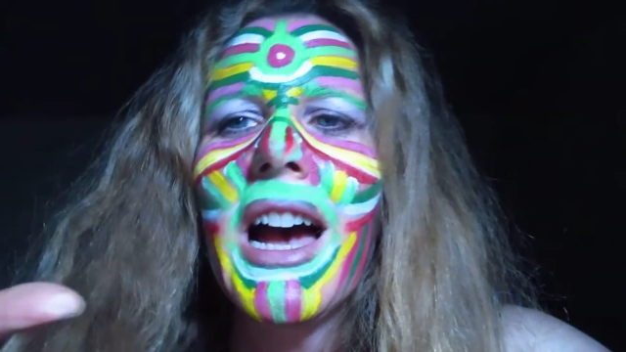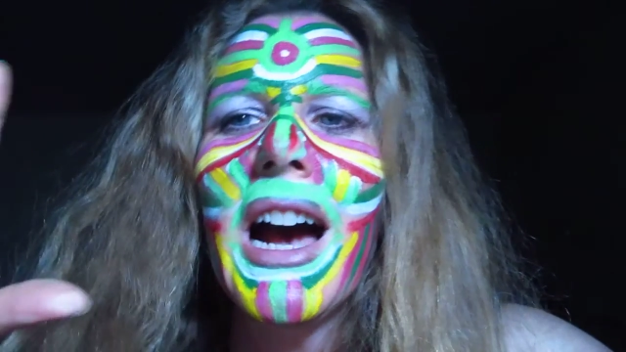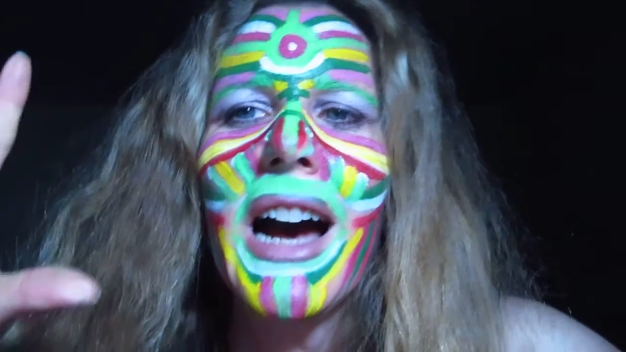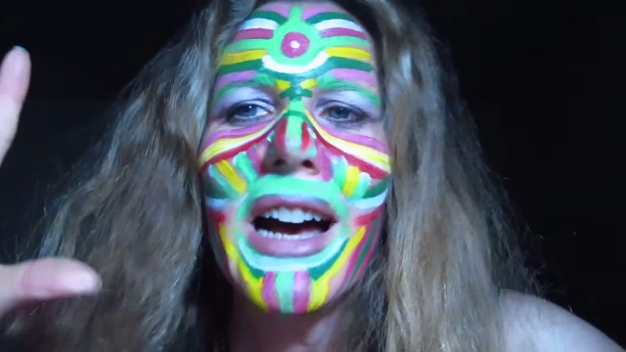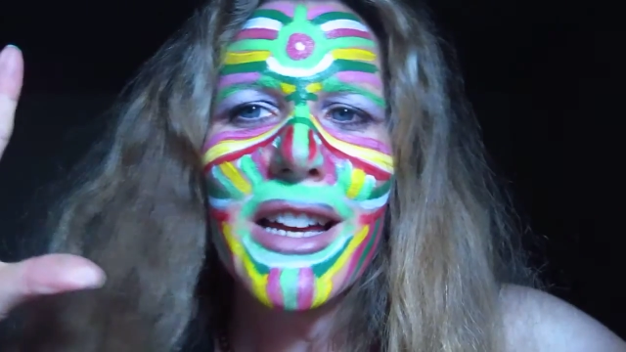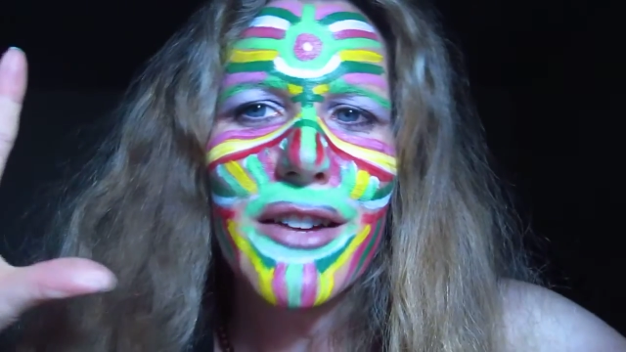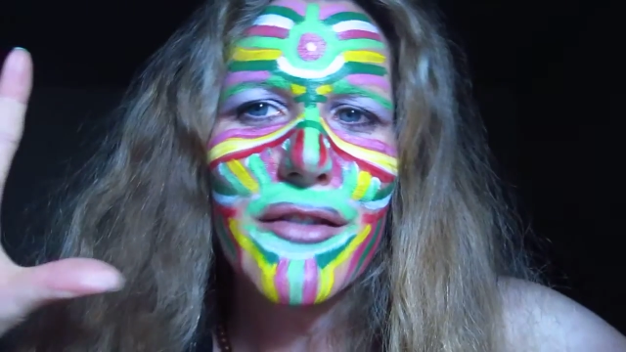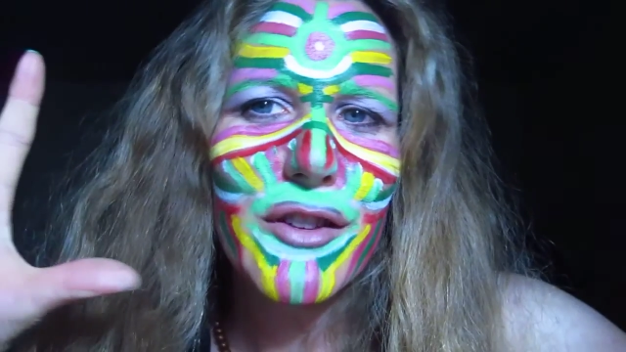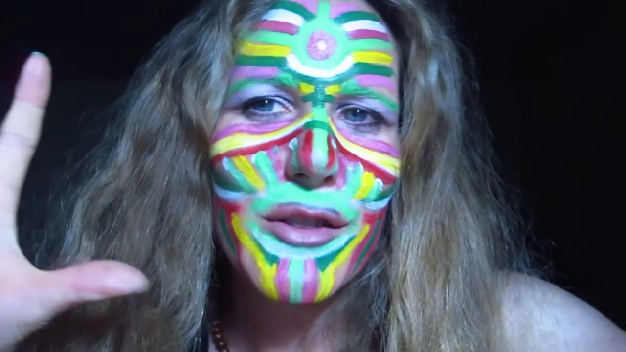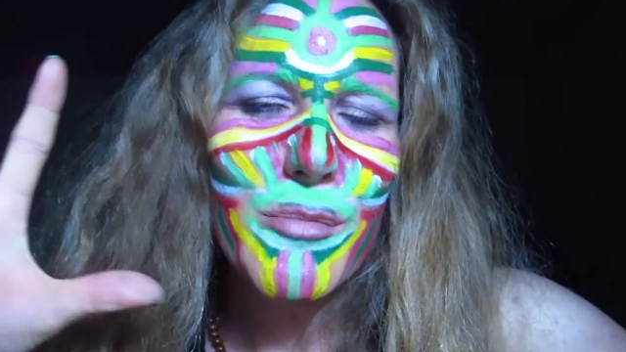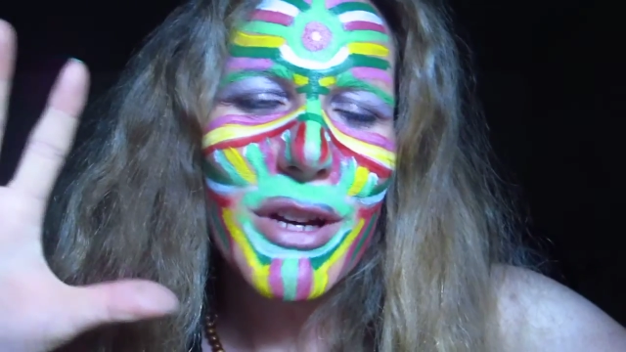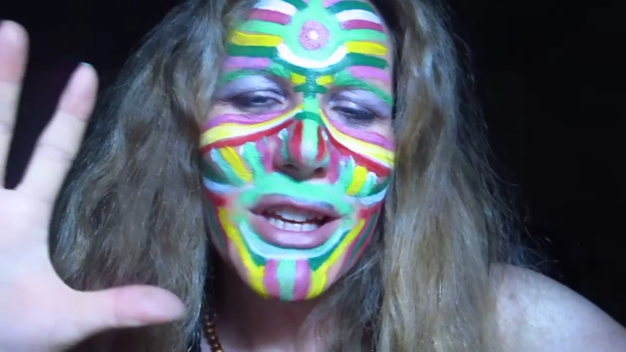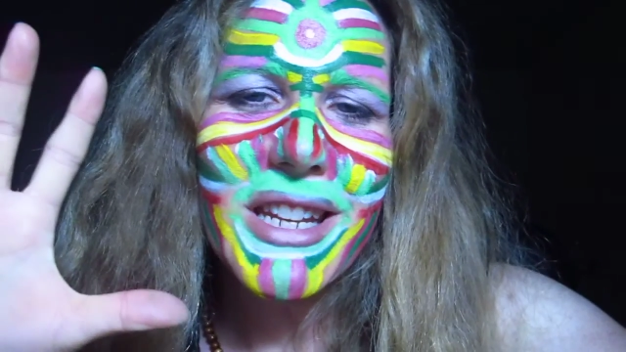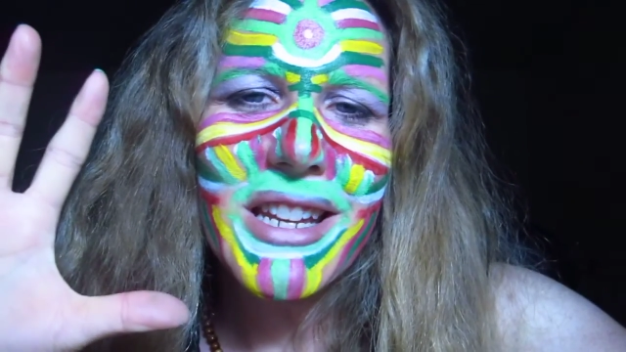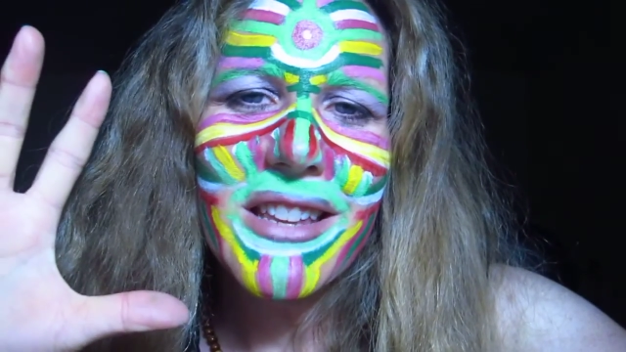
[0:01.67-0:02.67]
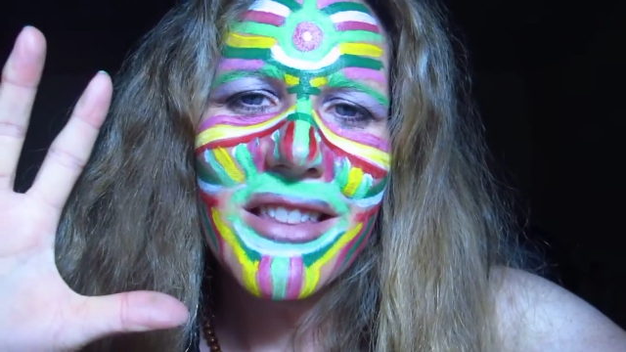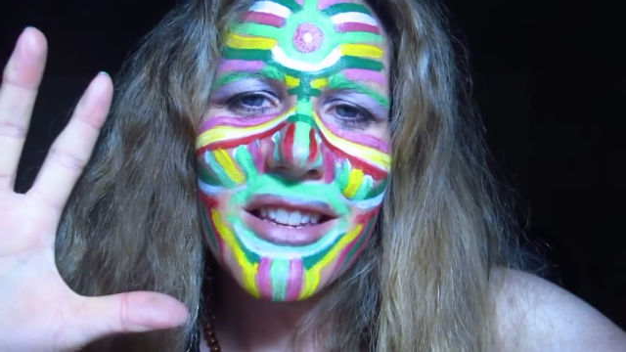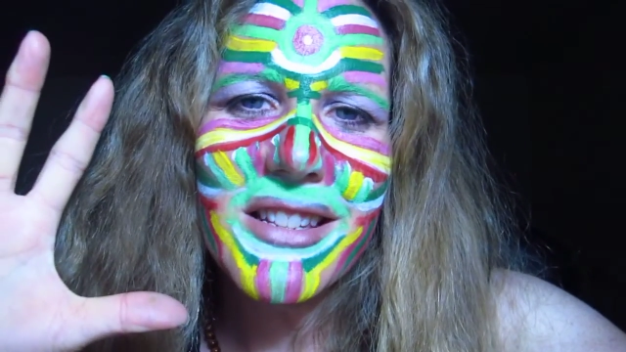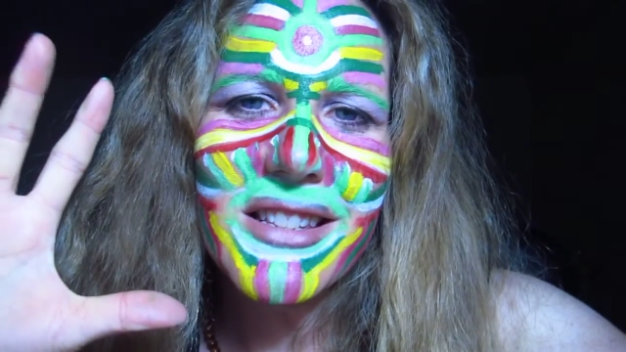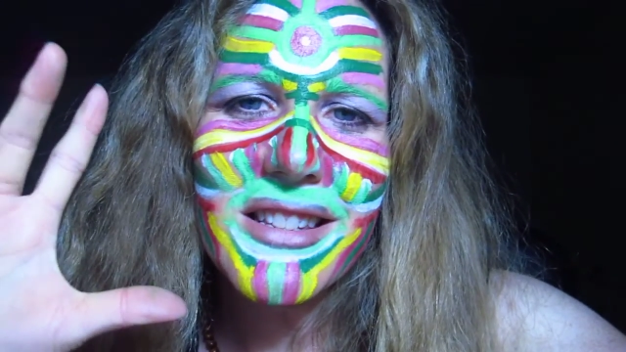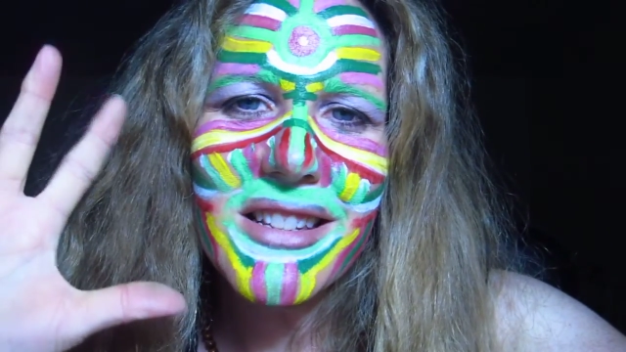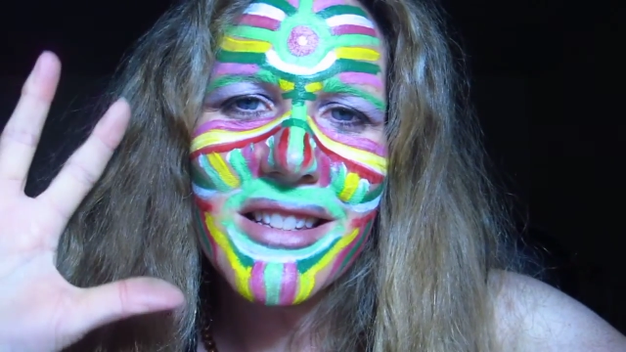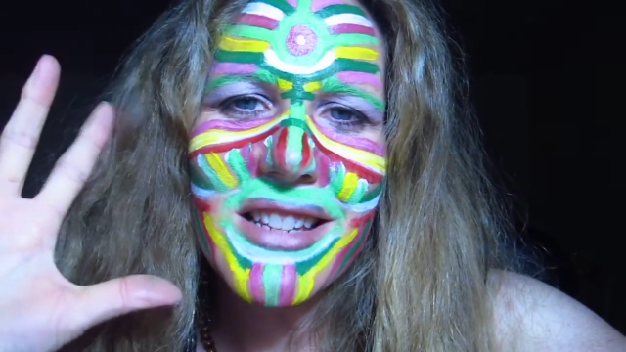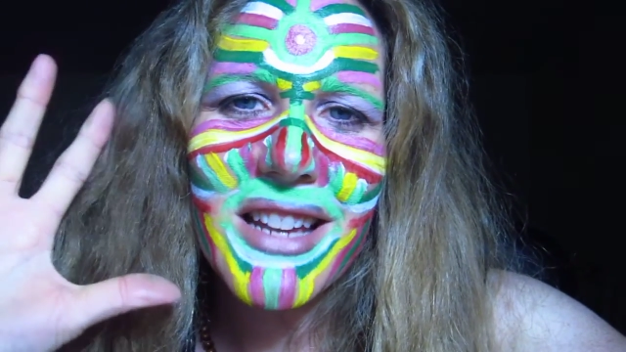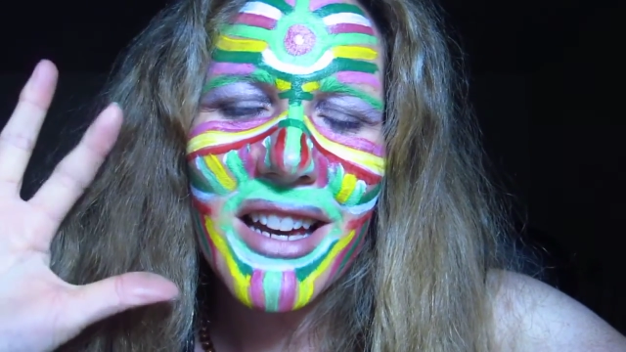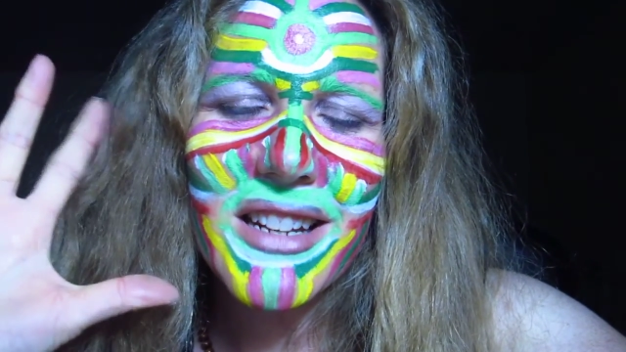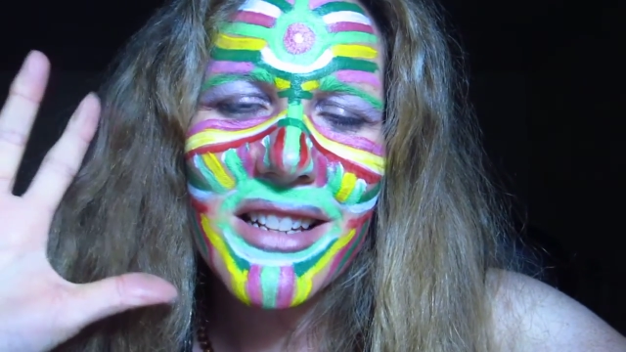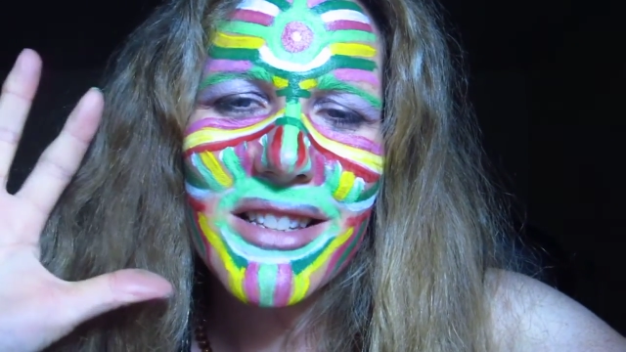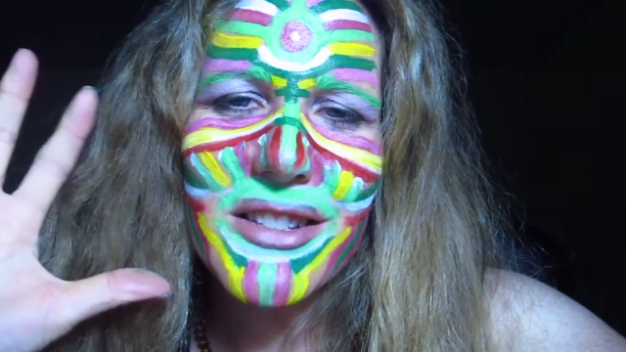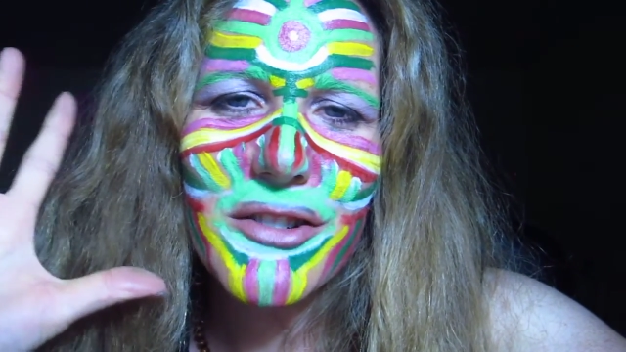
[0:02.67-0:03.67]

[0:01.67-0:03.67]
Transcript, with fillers: Hi everybody, this is Goddess